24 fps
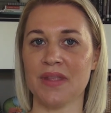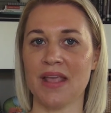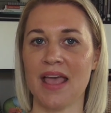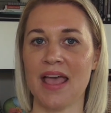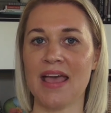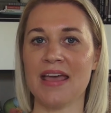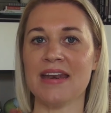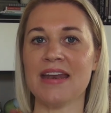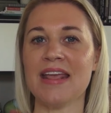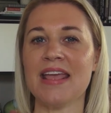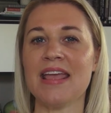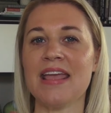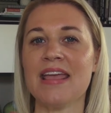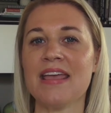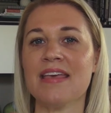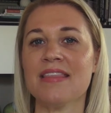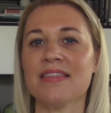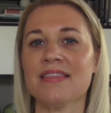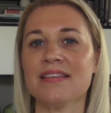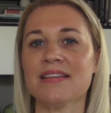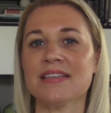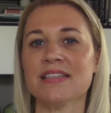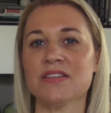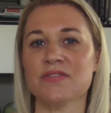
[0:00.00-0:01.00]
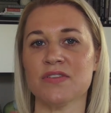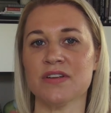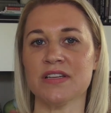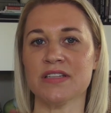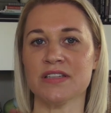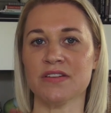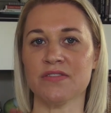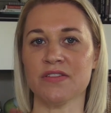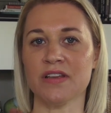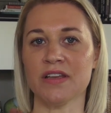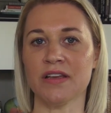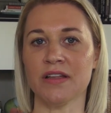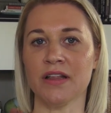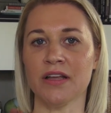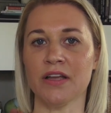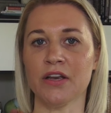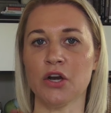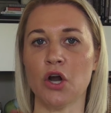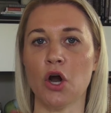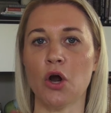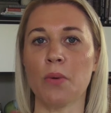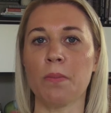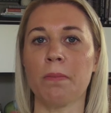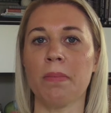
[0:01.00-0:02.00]
And in this phase of
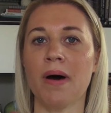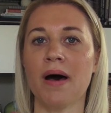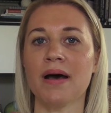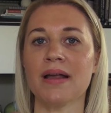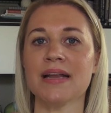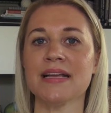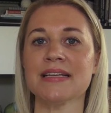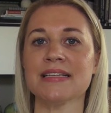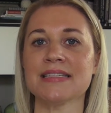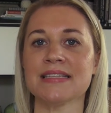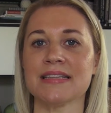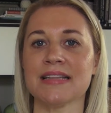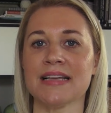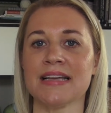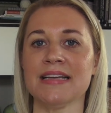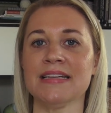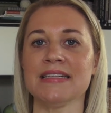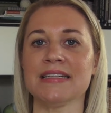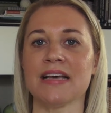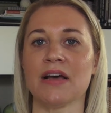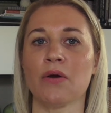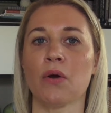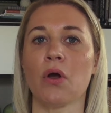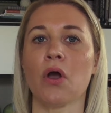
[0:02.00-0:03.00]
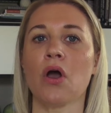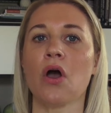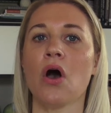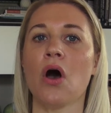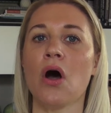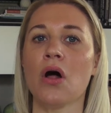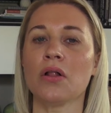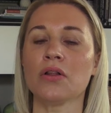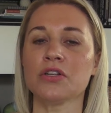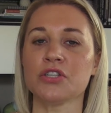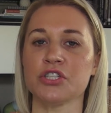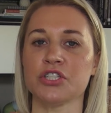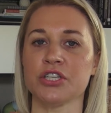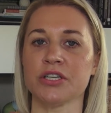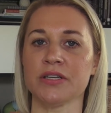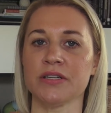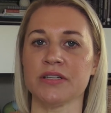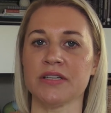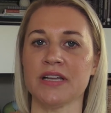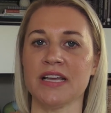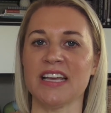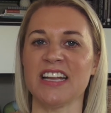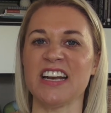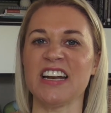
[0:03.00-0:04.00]
healing, our body is laying down
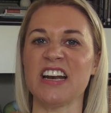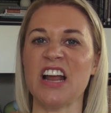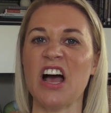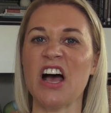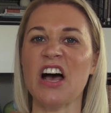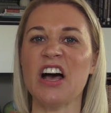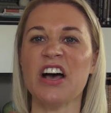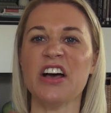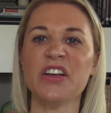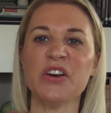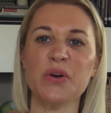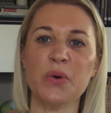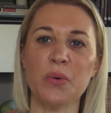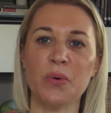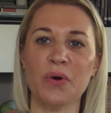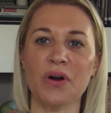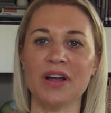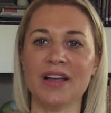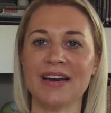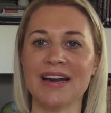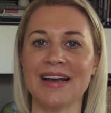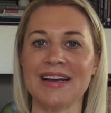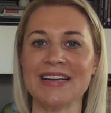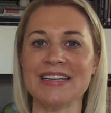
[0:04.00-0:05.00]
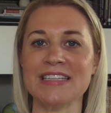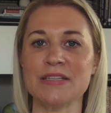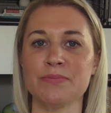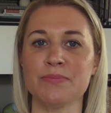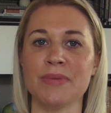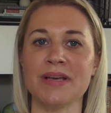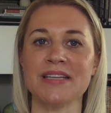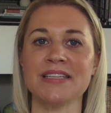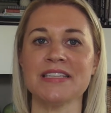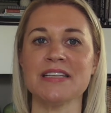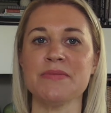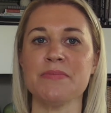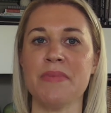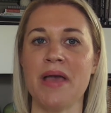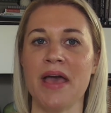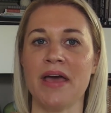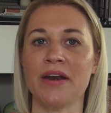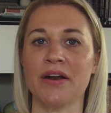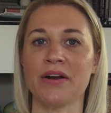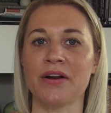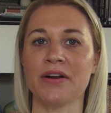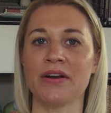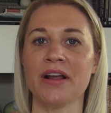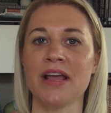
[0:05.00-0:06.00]
collagen in an unorganized, messy
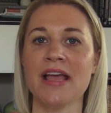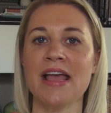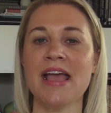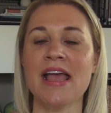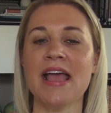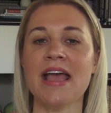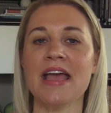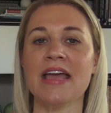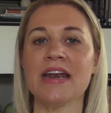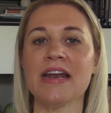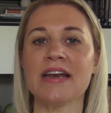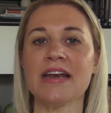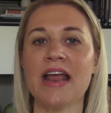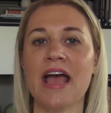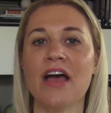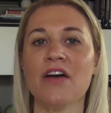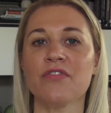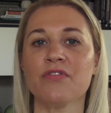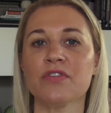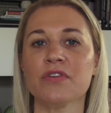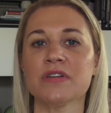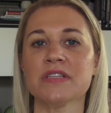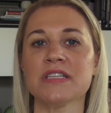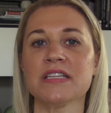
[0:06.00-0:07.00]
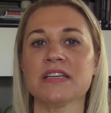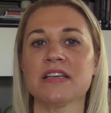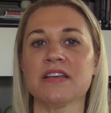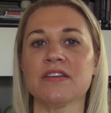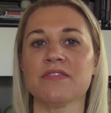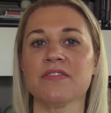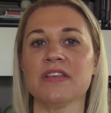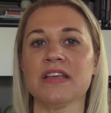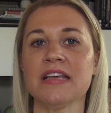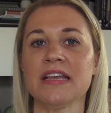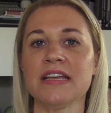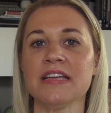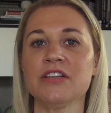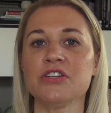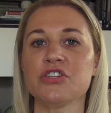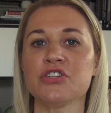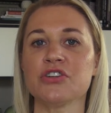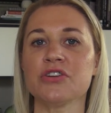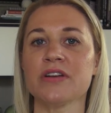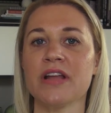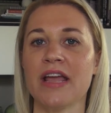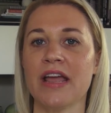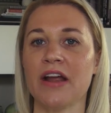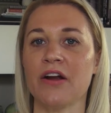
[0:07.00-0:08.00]
manner in an effort to give the
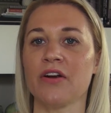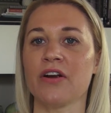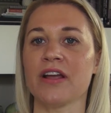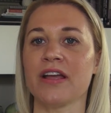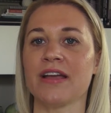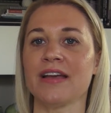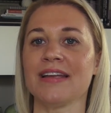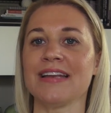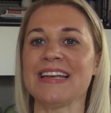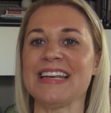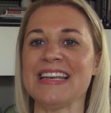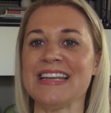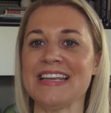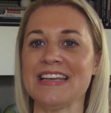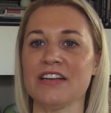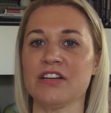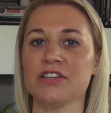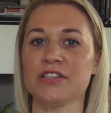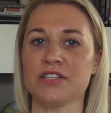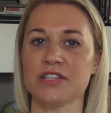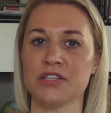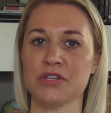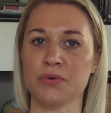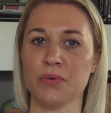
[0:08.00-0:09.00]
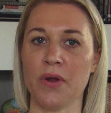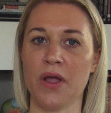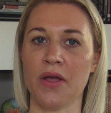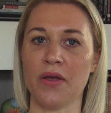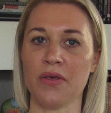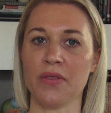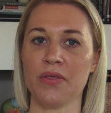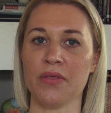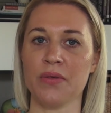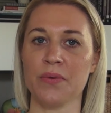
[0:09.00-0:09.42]
injured area needed strength.